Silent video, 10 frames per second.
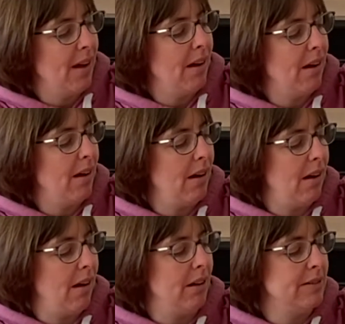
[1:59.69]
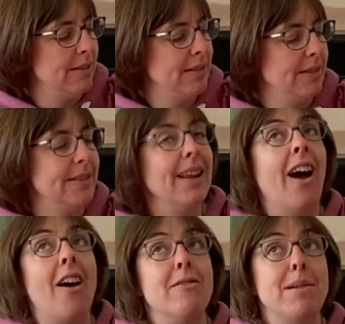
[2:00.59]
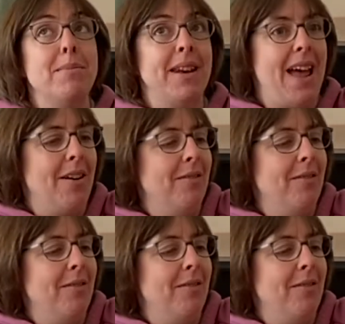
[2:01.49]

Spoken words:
Ah, I remember now.